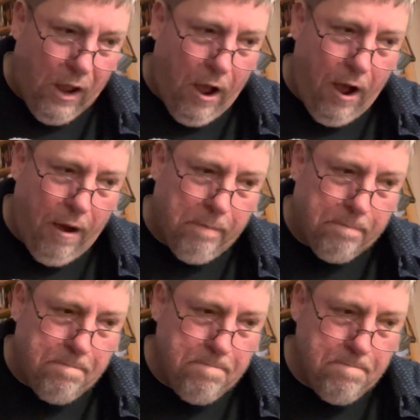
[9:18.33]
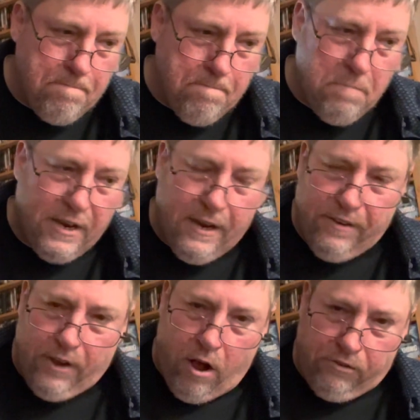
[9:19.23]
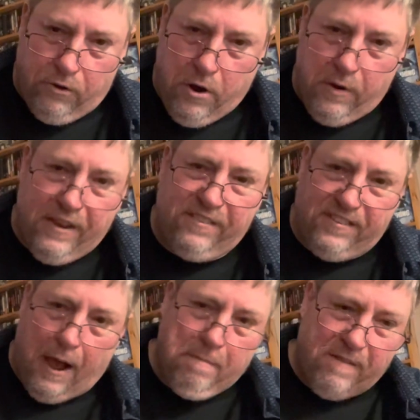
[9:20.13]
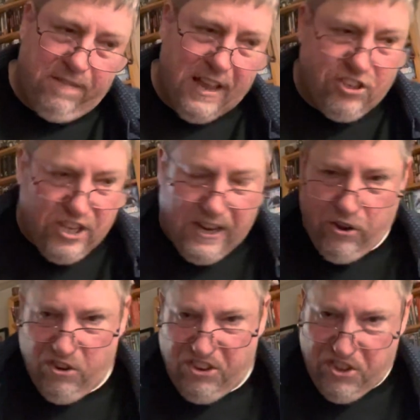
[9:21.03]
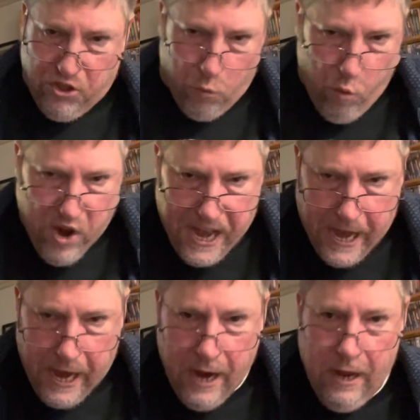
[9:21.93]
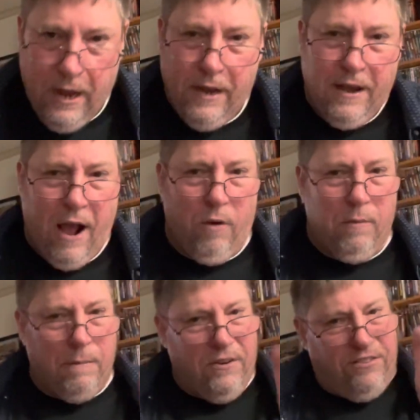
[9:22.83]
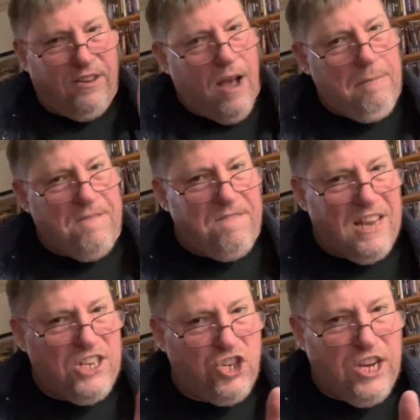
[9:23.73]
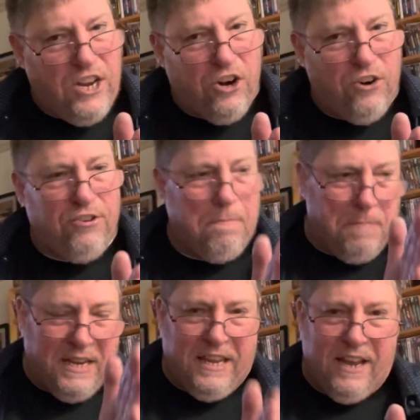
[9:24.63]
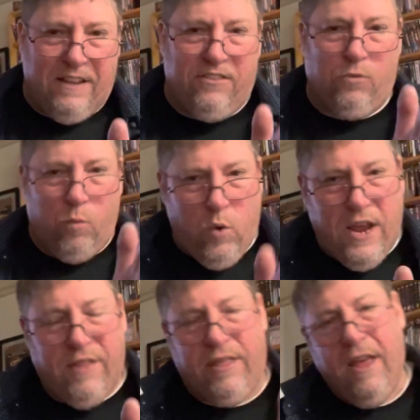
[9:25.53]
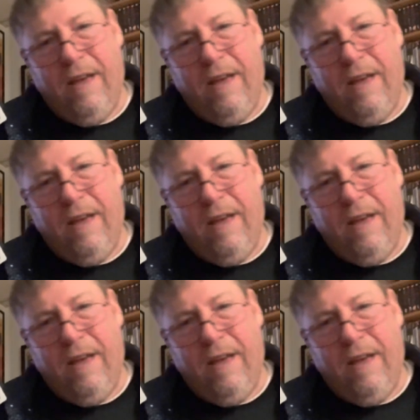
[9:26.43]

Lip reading: But it is also known as Zombi Flesh Eaters 3. Now, remember, Zombi Flesh Eaters begins with